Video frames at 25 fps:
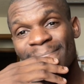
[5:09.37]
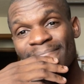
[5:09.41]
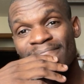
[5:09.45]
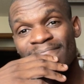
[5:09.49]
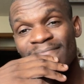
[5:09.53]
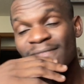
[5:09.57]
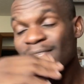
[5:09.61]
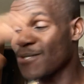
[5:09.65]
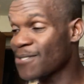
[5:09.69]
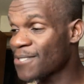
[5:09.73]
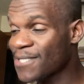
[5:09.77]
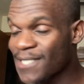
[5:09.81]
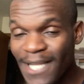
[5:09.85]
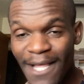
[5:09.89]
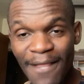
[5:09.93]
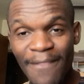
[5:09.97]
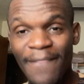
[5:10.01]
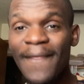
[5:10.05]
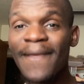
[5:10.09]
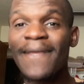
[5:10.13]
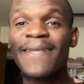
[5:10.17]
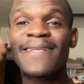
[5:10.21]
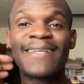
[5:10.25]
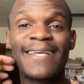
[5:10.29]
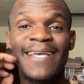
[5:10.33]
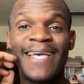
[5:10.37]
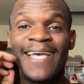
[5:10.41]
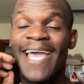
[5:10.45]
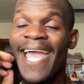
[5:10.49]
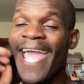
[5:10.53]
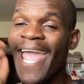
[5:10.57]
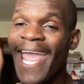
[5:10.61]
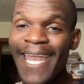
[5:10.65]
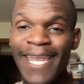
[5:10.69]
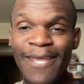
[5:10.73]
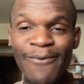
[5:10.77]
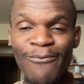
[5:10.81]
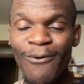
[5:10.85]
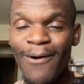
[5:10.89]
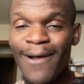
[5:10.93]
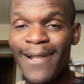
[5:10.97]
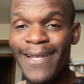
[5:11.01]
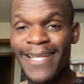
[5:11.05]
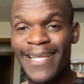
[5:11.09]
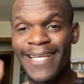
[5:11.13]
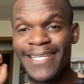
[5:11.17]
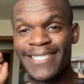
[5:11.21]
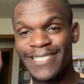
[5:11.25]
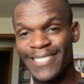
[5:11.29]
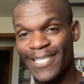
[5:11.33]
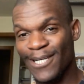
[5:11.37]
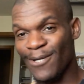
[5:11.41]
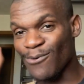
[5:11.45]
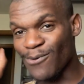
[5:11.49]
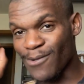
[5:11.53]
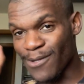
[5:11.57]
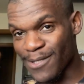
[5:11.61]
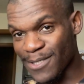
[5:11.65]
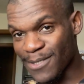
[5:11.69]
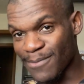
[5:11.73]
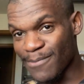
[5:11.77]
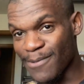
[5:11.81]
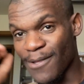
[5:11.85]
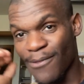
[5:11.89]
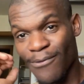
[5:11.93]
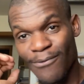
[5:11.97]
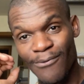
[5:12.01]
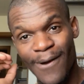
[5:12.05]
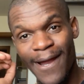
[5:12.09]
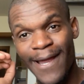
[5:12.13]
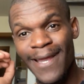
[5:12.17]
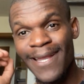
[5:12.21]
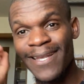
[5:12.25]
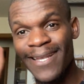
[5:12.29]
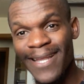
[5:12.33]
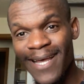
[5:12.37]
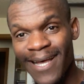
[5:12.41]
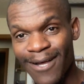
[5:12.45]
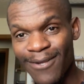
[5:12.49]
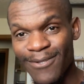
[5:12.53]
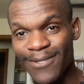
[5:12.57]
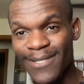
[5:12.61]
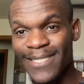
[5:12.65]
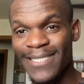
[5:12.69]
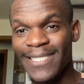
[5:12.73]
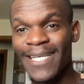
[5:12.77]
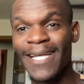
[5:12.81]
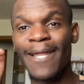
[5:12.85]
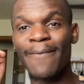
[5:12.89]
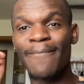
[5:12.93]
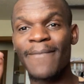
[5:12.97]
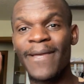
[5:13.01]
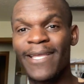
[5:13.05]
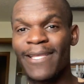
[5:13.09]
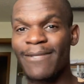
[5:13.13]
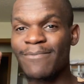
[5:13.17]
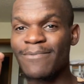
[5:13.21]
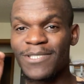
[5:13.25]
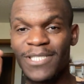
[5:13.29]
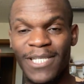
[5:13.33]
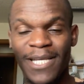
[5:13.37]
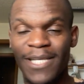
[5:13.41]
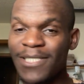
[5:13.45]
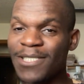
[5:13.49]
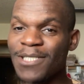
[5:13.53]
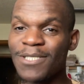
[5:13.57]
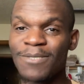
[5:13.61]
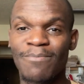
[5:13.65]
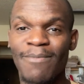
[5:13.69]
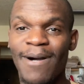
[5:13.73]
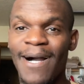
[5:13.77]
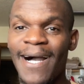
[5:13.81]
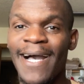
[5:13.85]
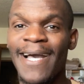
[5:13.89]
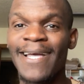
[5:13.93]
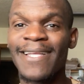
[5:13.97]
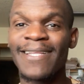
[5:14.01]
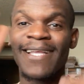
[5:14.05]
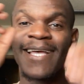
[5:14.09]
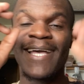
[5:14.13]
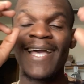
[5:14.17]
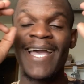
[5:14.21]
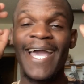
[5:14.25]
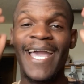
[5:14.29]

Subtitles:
There's nothing anyone can tell Will Smith right now that's gonna make him change his mind